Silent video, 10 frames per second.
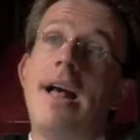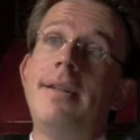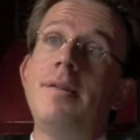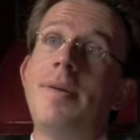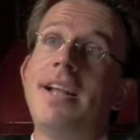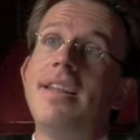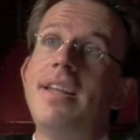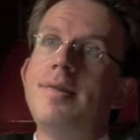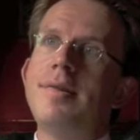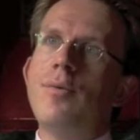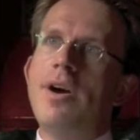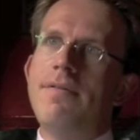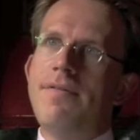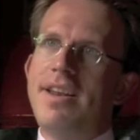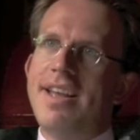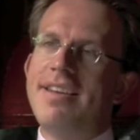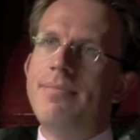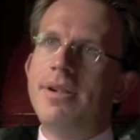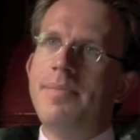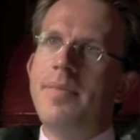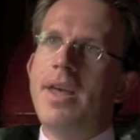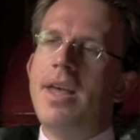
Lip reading: Handelsbanken is quite a funny animal.